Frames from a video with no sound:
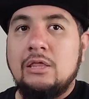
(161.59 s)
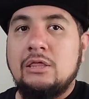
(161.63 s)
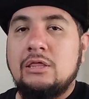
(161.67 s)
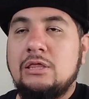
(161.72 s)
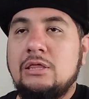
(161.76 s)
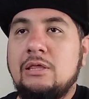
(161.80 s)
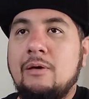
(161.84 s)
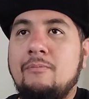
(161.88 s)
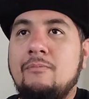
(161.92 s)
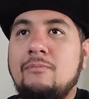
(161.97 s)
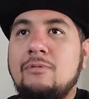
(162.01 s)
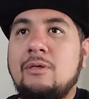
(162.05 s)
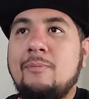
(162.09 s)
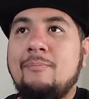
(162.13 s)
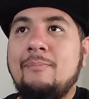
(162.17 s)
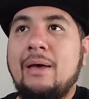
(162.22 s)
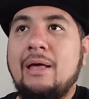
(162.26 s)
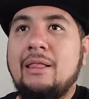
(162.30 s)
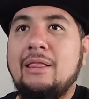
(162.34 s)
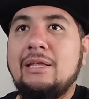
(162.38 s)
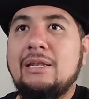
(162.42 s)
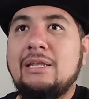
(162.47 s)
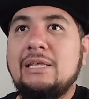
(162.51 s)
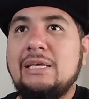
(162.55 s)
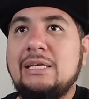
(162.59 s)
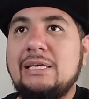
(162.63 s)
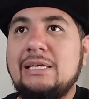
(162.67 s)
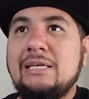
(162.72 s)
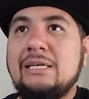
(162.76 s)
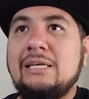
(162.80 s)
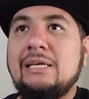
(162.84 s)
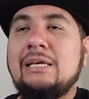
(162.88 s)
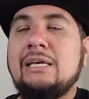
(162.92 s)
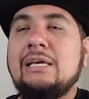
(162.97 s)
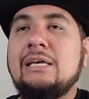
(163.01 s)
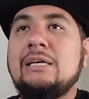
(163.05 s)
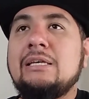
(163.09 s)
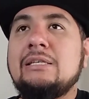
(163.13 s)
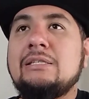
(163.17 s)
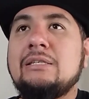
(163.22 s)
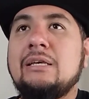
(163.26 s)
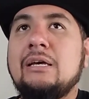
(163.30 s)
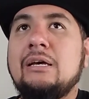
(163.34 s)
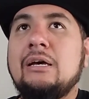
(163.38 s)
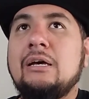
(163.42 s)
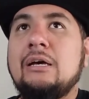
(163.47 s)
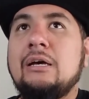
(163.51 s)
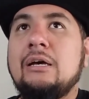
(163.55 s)
The melody is
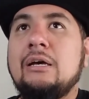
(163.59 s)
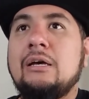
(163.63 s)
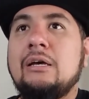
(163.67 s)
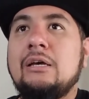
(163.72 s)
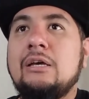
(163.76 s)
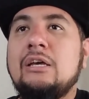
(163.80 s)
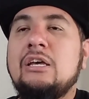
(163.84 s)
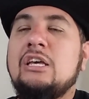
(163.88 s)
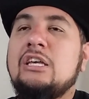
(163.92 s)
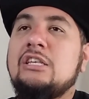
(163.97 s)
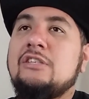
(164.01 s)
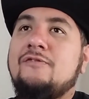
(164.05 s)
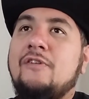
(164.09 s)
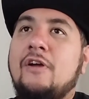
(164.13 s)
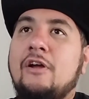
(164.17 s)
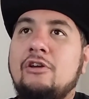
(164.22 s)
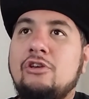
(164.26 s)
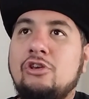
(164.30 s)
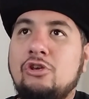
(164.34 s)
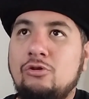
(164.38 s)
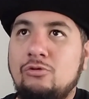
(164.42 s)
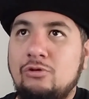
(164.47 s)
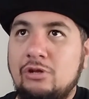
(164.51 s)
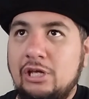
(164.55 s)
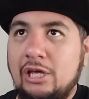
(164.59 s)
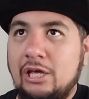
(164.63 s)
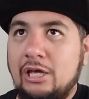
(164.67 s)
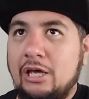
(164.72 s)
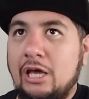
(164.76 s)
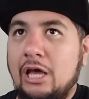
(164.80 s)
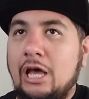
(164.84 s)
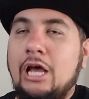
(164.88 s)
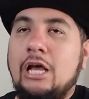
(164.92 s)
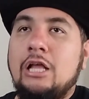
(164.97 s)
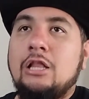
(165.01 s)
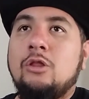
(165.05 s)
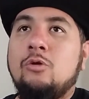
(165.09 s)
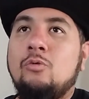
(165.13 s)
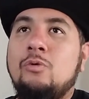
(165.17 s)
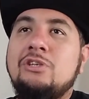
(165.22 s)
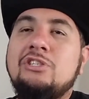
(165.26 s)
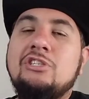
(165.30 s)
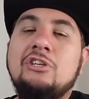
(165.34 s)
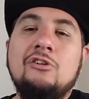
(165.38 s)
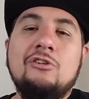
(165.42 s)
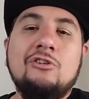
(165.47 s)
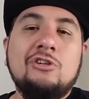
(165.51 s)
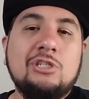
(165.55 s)
very unique.
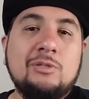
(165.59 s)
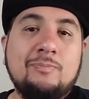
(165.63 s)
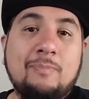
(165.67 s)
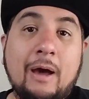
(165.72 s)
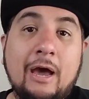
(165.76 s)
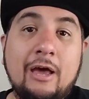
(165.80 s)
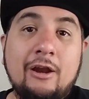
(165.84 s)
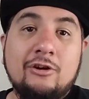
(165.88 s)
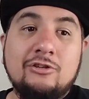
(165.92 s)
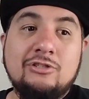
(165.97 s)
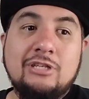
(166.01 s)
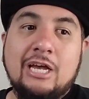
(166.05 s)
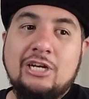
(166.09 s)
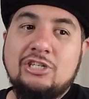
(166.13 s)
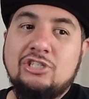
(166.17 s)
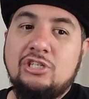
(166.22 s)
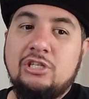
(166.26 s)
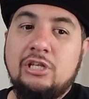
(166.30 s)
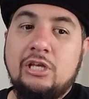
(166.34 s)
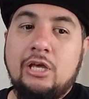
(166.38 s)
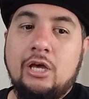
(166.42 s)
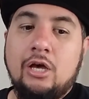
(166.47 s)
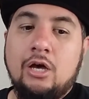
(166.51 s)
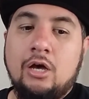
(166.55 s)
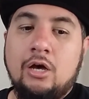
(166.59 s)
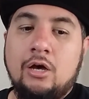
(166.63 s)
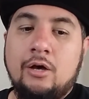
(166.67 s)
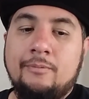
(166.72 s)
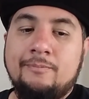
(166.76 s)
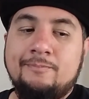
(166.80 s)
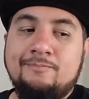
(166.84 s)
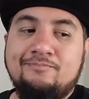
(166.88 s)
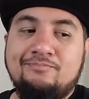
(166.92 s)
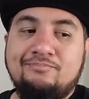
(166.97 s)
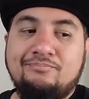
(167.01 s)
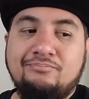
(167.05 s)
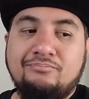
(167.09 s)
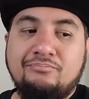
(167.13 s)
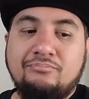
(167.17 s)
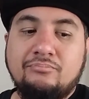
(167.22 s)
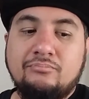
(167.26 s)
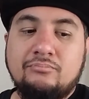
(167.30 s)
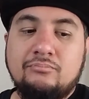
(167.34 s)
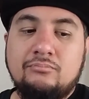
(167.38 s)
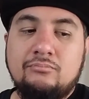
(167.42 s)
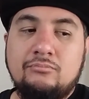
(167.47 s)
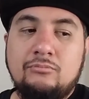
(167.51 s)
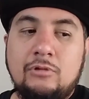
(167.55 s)
Louisiana Spiders actually
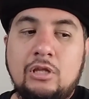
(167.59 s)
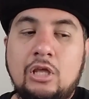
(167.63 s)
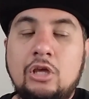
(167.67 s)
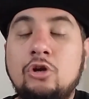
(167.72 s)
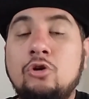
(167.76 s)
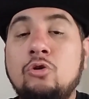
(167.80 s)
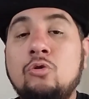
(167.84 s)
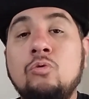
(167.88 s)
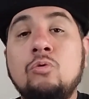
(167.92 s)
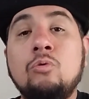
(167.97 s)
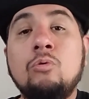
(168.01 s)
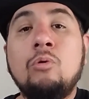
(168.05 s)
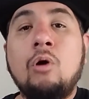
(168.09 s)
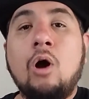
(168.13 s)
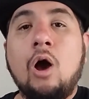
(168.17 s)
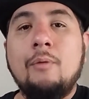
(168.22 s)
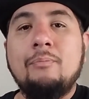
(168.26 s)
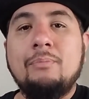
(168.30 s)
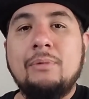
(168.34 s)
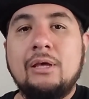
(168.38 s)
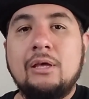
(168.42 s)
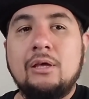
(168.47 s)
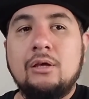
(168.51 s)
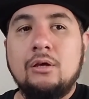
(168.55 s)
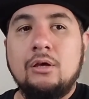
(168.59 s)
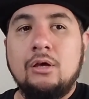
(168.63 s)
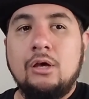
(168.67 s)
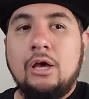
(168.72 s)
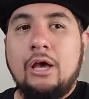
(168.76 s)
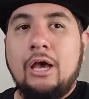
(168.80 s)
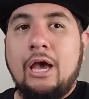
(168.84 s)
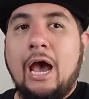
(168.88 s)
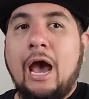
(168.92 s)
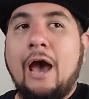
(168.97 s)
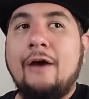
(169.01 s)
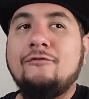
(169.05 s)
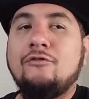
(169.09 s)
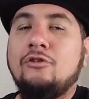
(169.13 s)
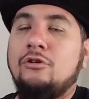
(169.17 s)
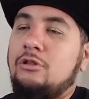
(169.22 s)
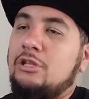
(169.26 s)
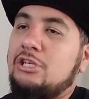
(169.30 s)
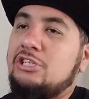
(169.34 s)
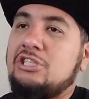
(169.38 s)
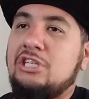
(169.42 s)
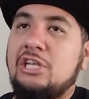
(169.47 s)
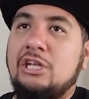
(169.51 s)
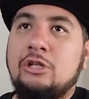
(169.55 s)
grew on me after
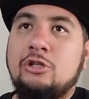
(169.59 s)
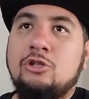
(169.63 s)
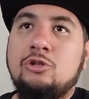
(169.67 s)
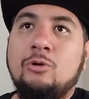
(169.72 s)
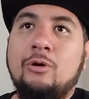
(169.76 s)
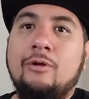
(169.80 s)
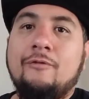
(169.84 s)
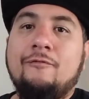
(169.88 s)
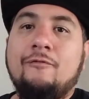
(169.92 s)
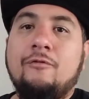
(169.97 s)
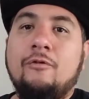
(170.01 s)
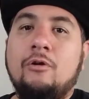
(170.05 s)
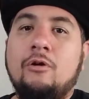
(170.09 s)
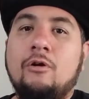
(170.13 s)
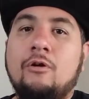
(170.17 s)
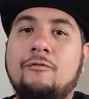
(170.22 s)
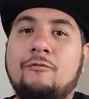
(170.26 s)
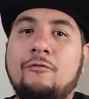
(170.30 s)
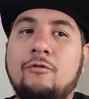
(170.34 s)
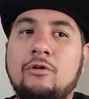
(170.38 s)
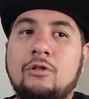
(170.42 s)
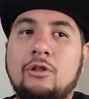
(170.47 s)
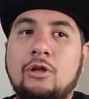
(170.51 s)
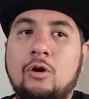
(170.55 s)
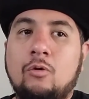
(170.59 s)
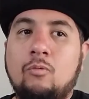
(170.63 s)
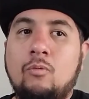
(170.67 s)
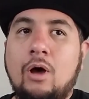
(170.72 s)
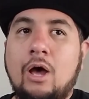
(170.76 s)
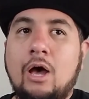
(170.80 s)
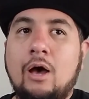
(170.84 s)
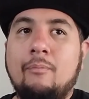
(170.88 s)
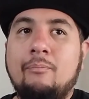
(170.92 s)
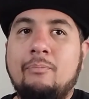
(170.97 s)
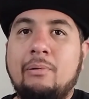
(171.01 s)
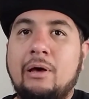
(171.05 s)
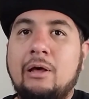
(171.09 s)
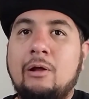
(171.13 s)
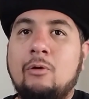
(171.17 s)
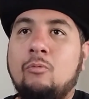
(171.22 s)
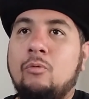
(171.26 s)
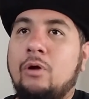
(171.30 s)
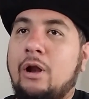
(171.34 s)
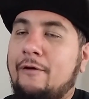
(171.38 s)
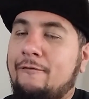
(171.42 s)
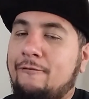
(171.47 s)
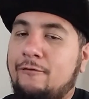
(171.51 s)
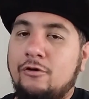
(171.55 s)
listening to it for a little while, but
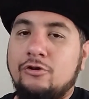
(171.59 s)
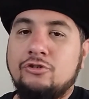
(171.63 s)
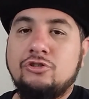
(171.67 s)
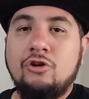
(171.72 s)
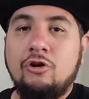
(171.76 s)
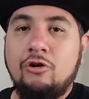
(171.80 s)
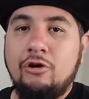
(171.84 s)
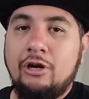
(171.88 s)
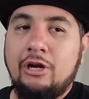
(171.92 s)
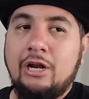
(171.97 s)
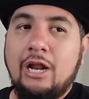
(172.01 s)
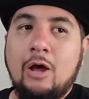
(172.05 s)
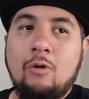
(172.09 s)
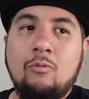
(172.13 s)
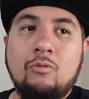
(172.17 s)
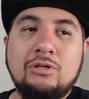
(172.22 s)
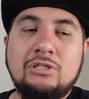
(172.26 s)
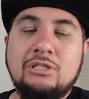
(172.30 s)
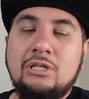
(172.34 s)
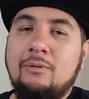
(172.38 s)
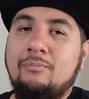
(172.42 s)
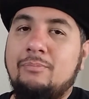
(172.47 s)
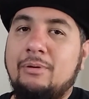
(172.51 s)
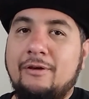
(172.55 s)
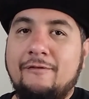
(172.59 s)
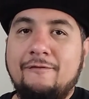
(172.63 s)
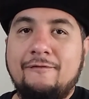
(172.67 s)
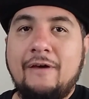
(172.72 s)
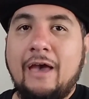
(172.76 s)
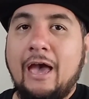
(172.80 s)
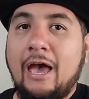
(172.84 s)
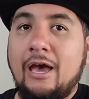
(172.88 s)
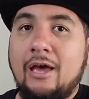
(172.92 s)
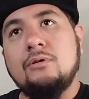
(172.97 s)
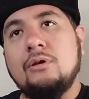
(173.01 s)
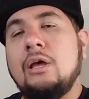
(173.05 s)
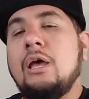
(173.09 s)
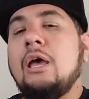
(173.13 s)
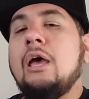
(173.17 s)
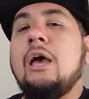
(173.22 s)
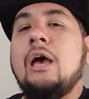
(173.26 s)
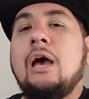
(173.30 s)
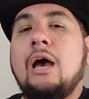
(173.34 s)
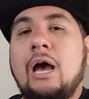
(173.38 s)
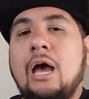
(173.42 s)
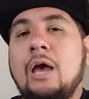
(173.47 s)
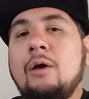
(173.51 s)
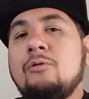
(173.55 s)
when I first heard it, I wasn't a big fan.
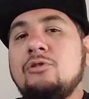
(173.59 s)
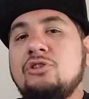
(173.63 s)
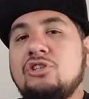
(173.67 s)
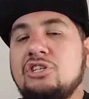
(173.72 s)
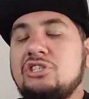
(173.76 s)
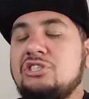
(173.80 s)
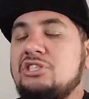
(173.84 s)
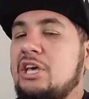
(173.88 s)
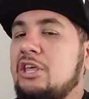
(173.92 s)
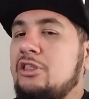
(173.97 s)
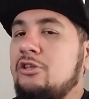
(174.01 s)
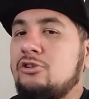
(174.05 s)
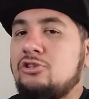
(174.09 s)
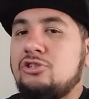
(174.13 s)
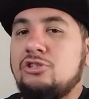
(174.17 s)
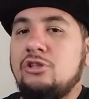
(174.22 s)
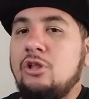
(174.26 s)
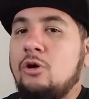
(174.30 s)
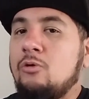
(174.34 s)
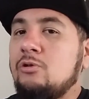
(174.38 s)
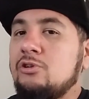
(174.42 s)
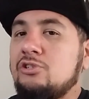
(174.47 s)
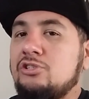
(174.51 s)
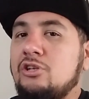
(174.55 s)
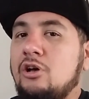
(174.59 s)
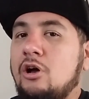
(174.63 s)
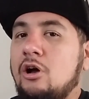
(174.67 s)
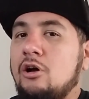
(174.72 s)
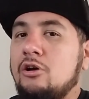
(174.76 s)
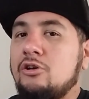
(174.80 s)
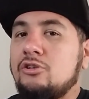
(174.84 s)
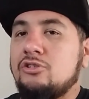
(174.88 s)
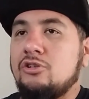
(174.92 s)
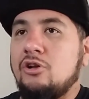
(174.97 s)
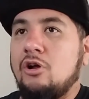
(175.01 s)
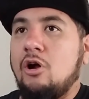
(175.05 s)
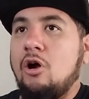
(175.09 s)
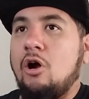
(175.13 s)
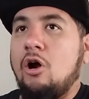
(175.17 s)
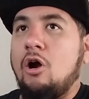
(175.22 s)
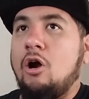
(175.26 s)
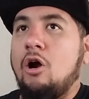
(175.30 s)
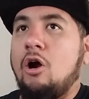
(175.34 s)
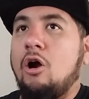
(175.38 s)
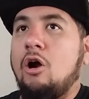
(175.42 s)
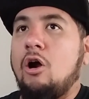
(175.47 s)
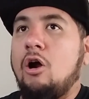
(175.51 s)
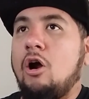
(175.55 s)
I would just say their slower songs
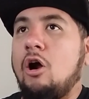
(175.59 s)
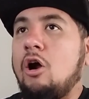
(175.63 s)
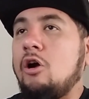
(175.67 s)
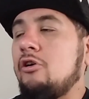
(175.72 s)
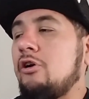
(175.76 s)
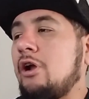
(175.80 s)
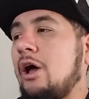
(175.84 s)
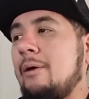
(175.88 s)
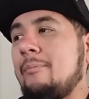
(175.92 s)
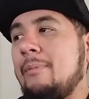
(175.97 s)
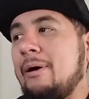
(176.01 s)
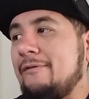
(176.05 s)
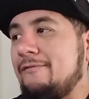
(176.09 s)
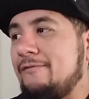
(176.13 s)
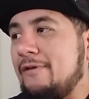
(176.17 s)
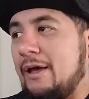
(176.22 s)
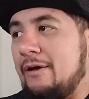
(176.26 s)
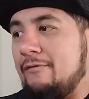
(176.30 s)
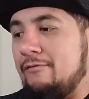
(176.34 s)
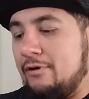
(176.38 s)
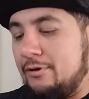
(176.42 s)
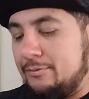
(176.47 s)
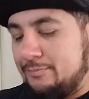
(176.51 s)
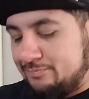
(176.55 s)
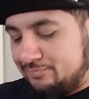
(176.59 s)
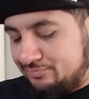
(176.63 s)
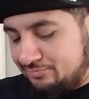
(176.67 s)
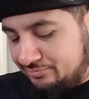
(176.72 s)
are not my favorite.